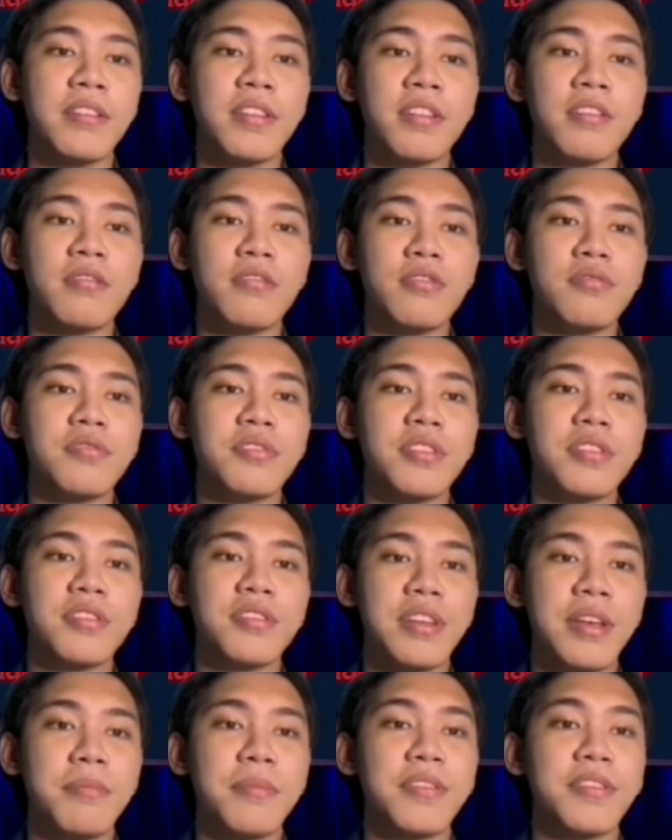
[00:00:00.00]
painted using the
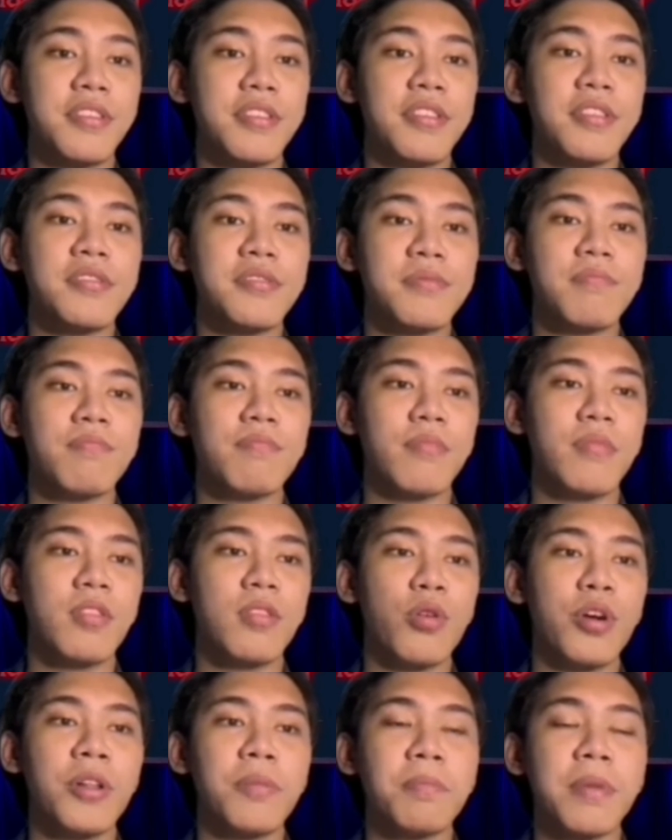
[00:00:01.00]
same materials,
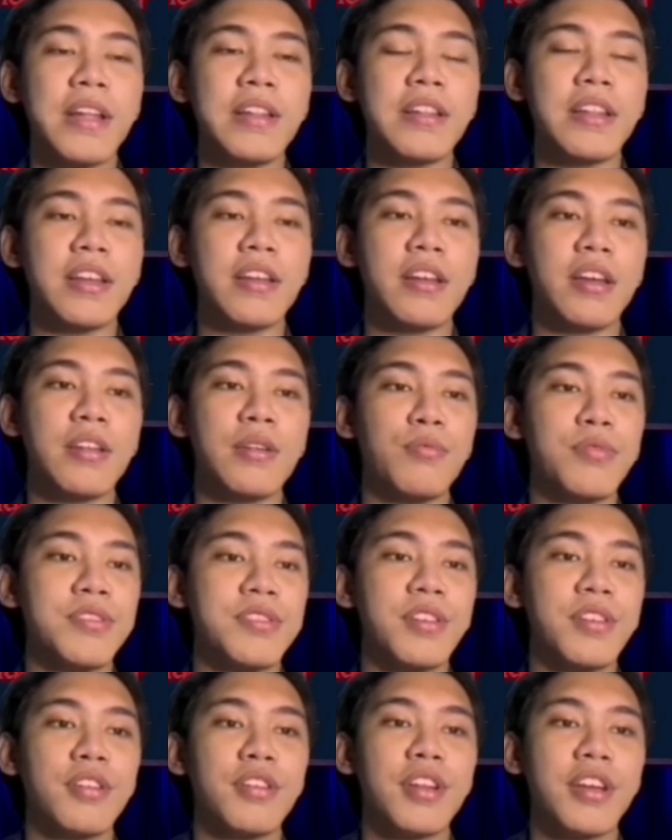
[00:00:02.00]
oil painting, and it was
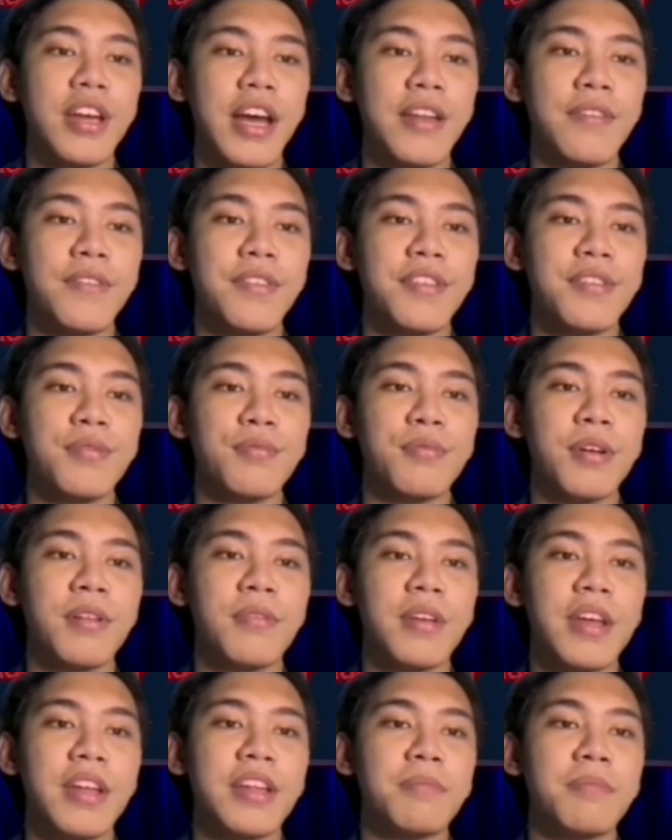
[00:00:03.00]
done on a canvas as
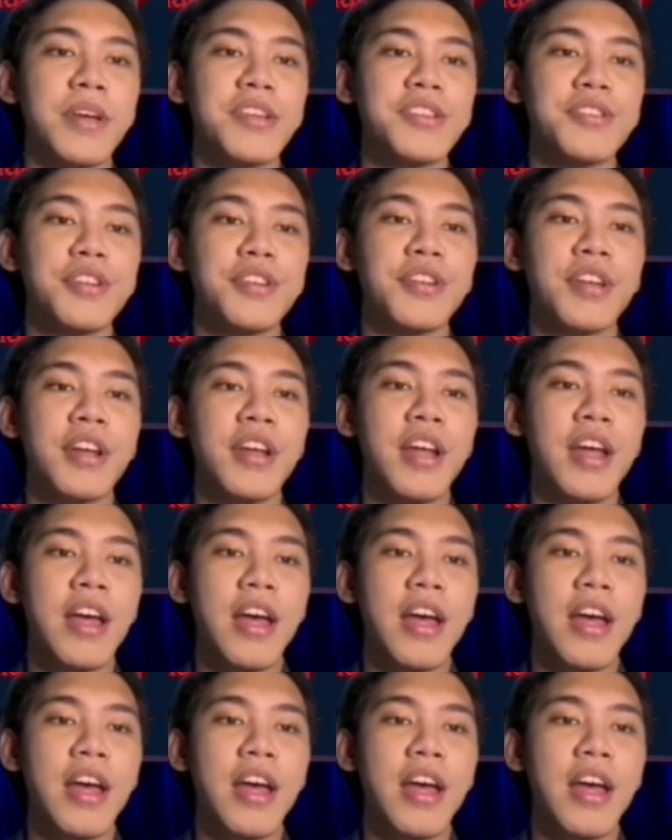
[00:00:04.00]
well, and it measured